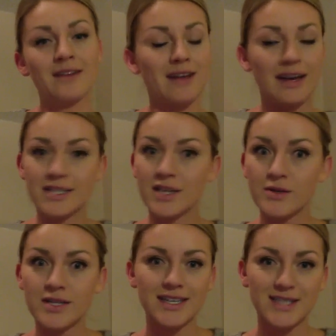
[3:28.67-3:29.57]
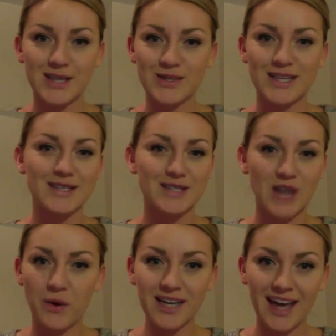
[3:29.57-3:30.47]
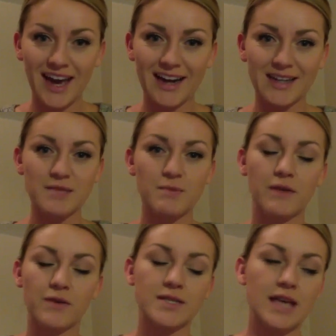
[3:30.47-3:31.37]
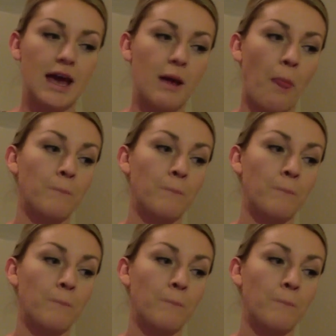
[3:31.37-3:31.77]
Excuses, no one cares. But if you say,